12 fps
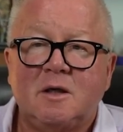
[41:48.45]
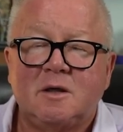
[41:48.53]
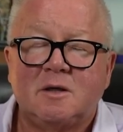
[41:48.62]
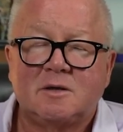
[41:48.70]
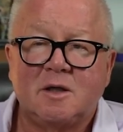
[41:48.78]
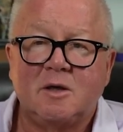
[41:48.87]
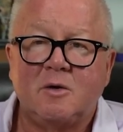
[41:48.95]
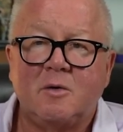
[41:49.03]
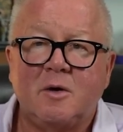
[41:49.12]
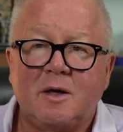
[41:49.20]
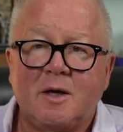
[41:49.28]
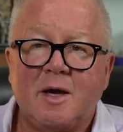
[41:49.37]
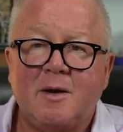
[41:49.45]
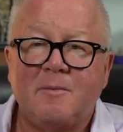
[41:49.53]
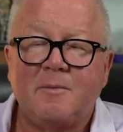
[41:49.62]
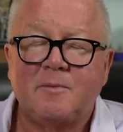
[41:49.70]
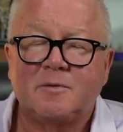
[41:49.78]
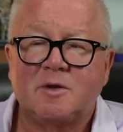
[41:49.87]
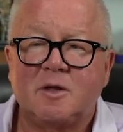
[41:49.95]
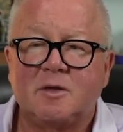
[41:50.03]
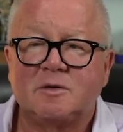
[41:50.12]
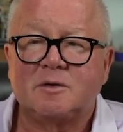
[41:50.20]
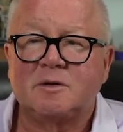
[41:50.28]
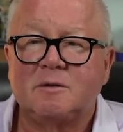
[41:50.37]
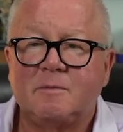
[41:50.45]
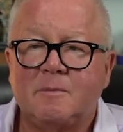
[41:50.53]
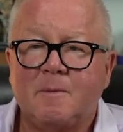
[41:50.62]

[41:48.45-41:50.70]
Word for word: So yeah, so those. Those.